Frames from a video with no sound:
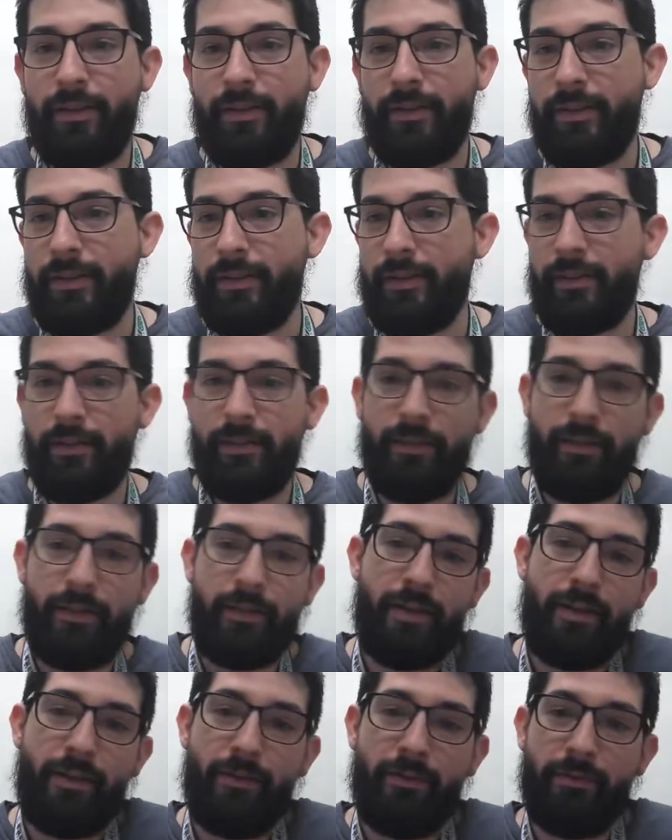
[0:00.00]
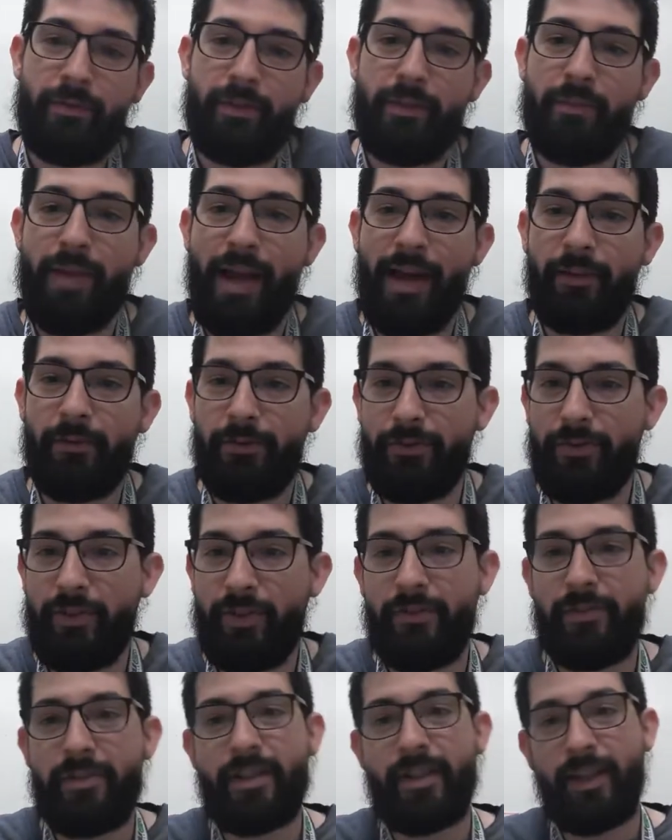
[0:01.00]
all the, the battle
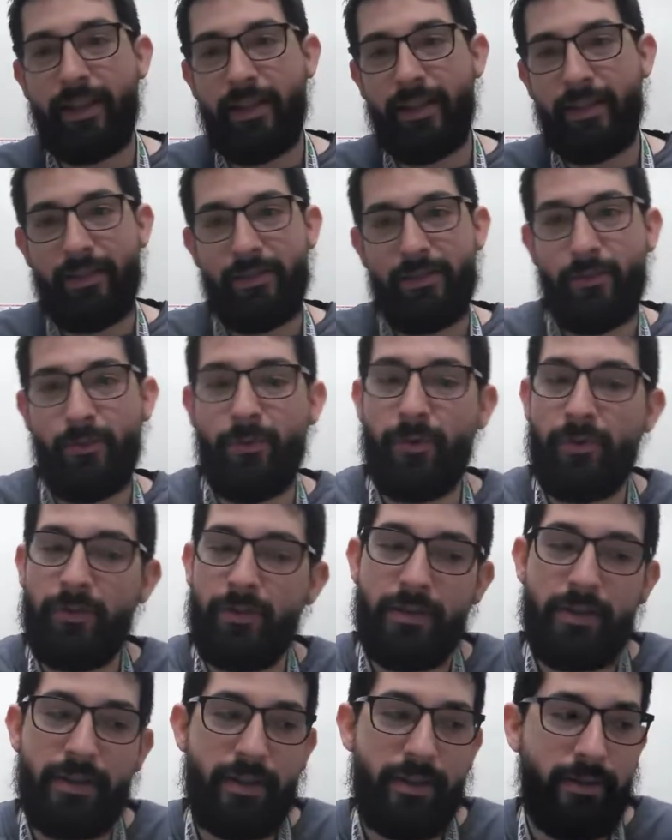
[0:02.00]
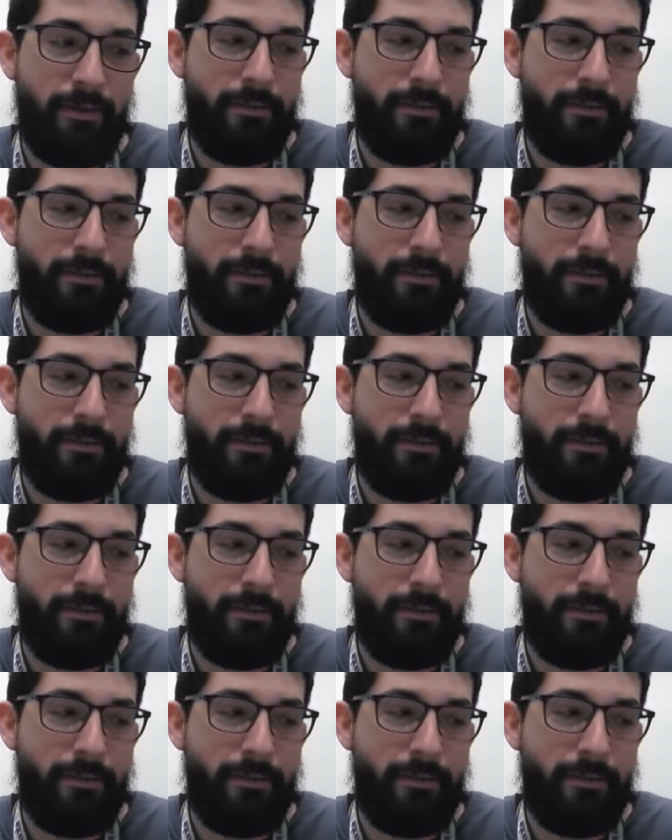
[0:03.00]
drills, kicking indoors.